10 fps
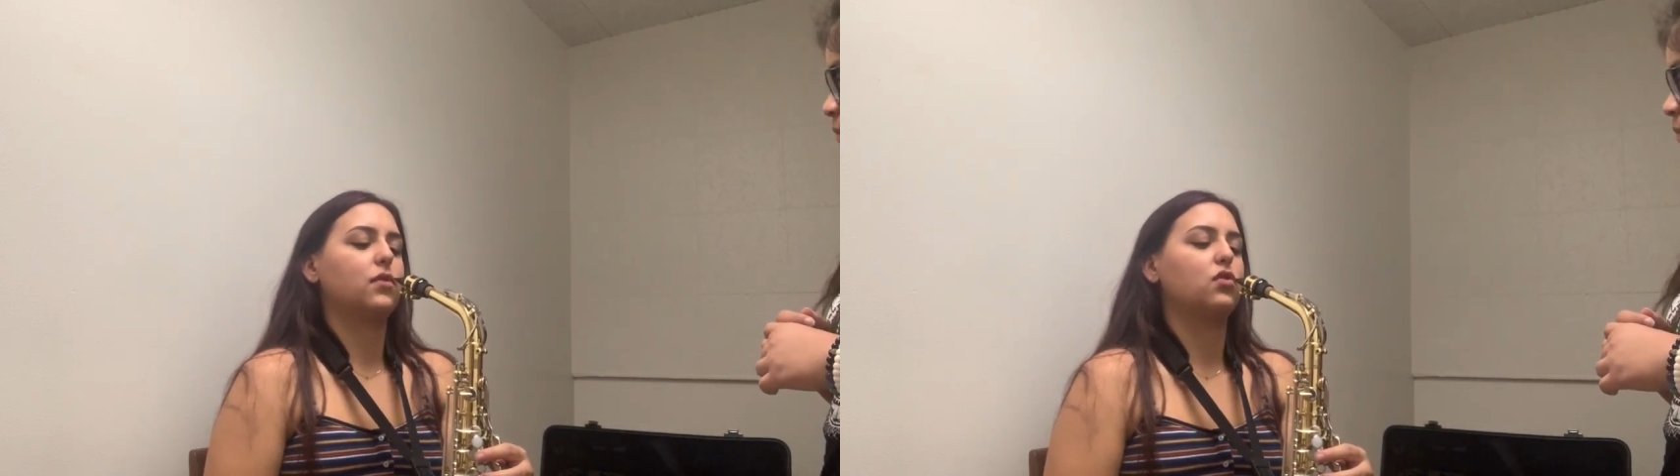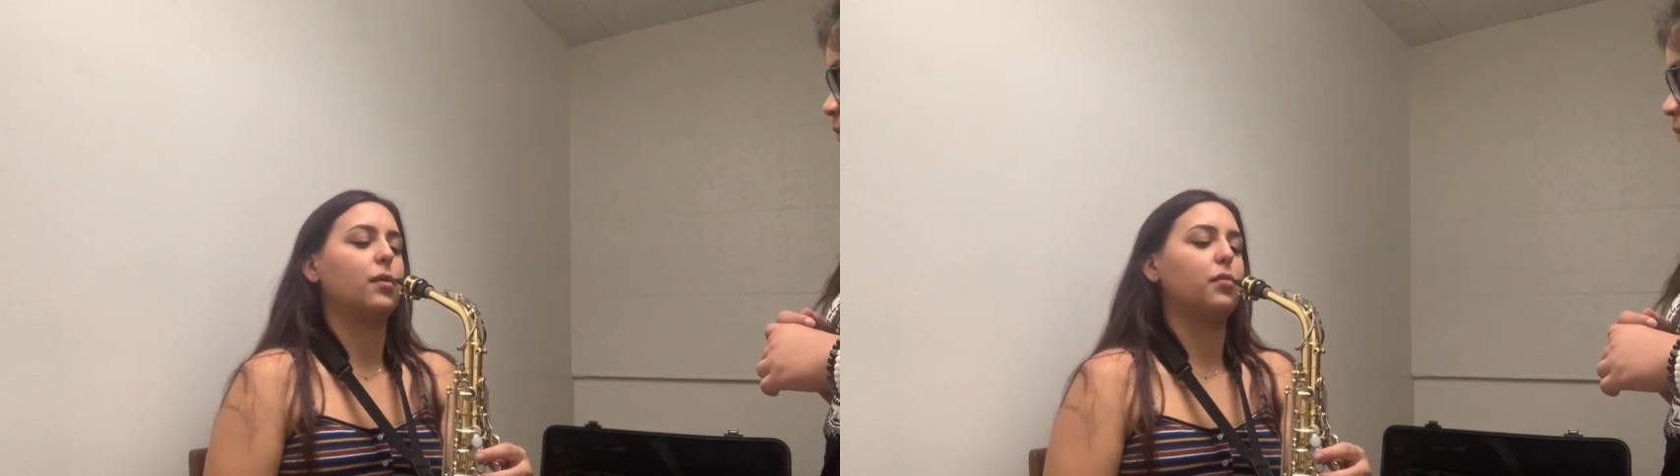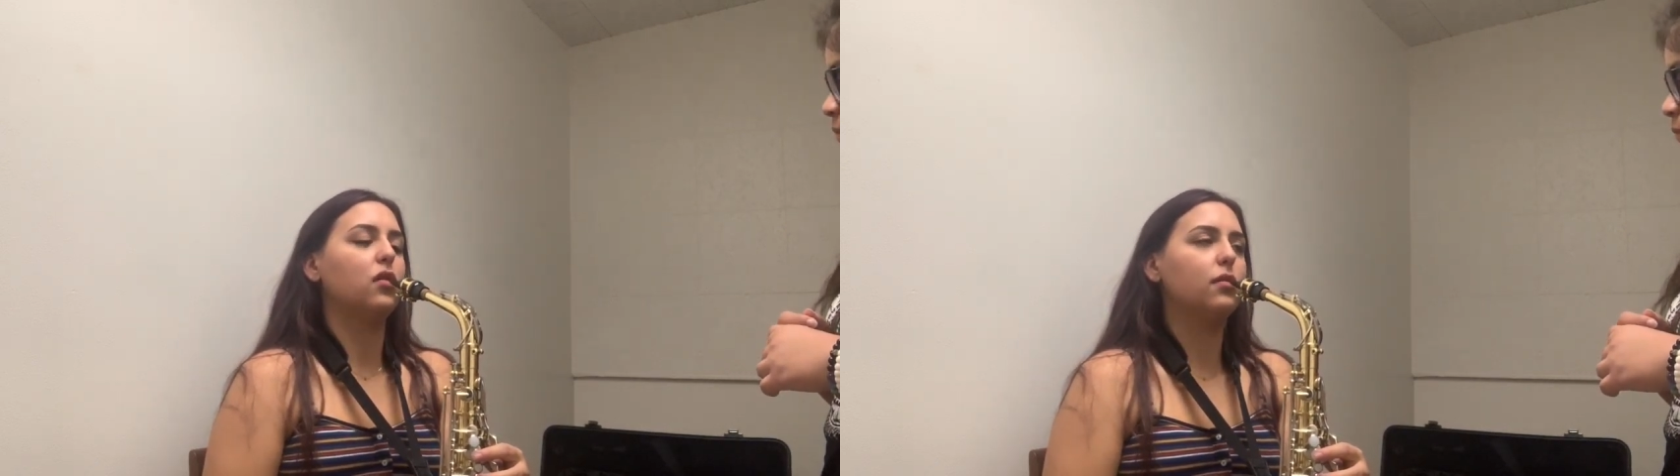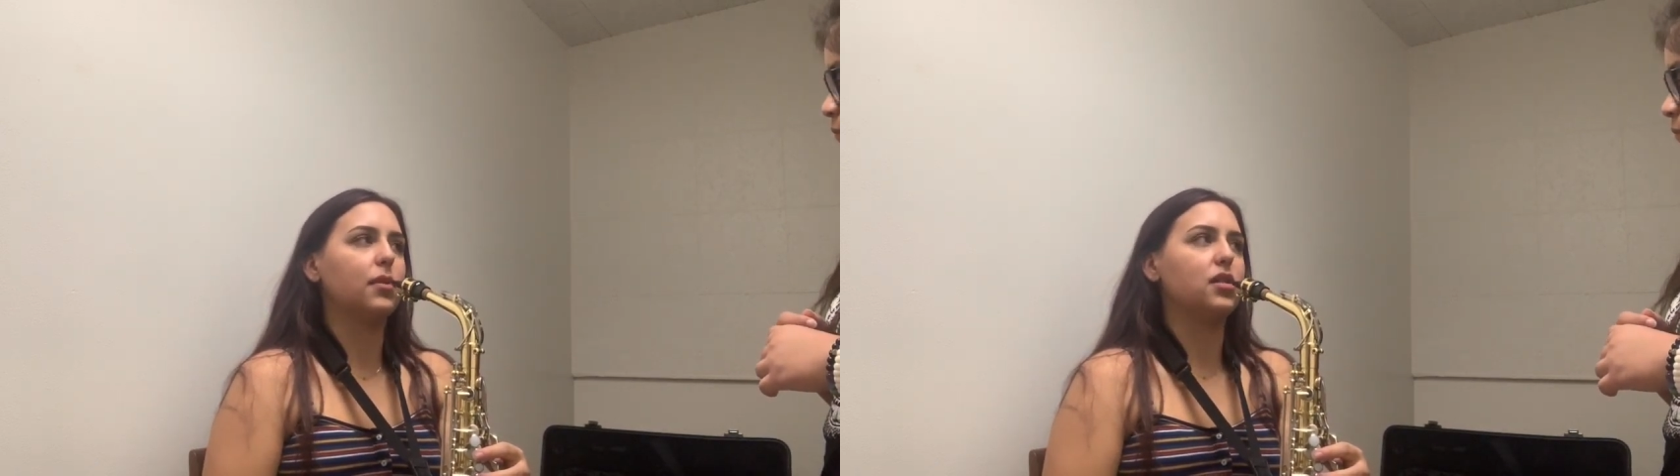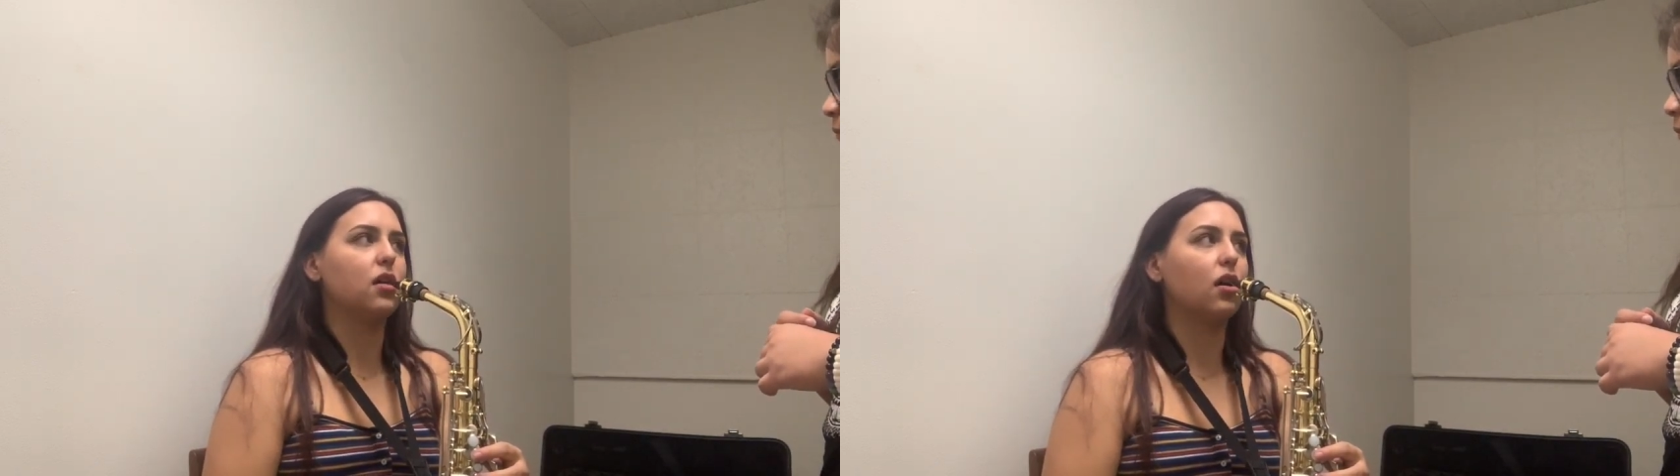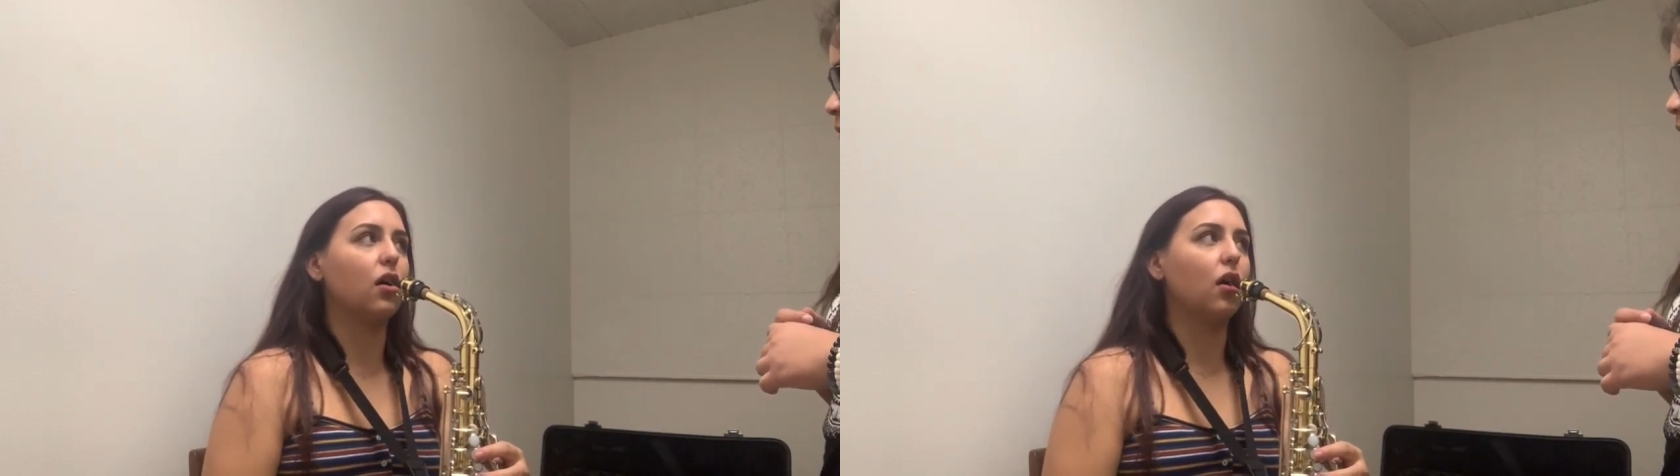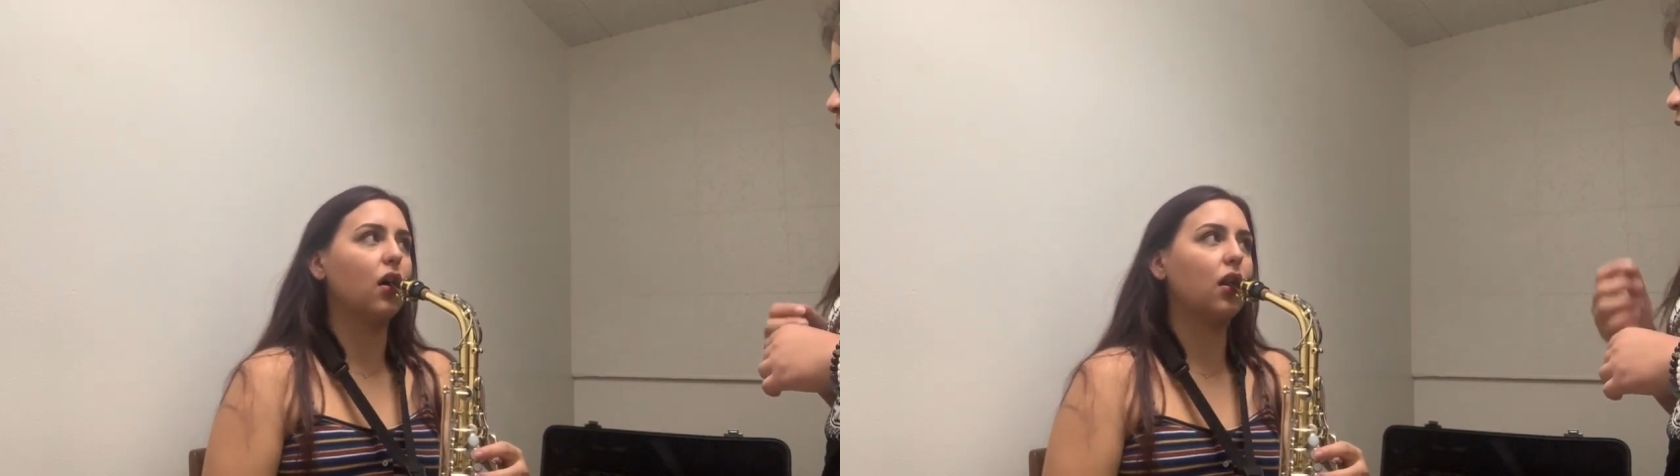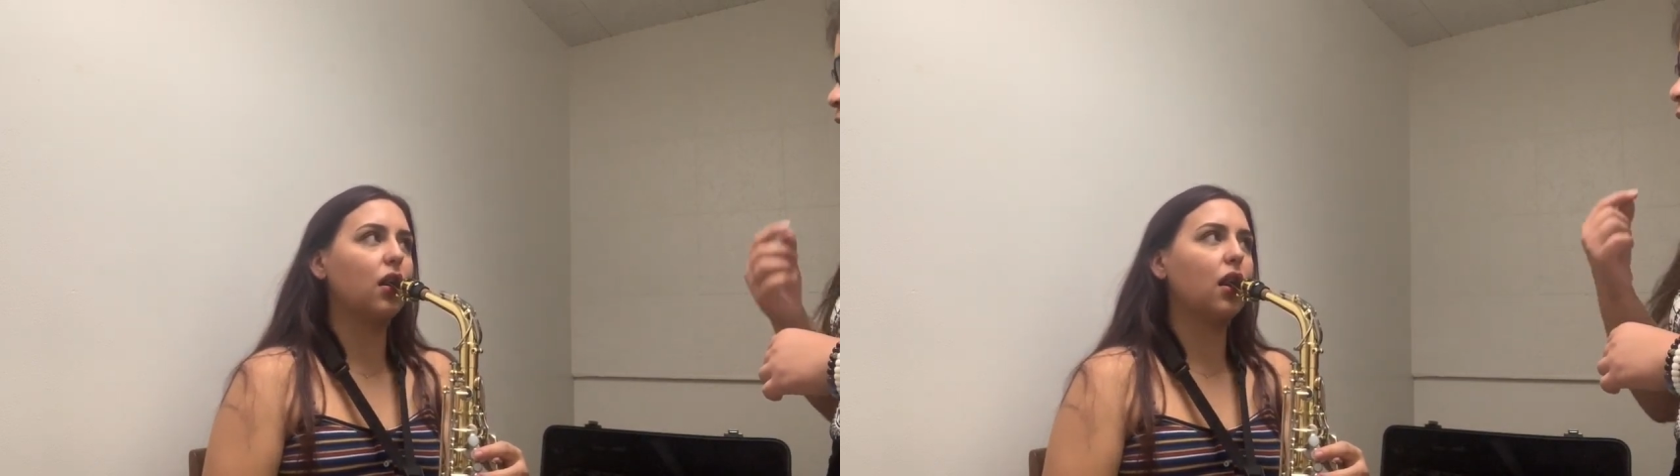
do I put my tongue on?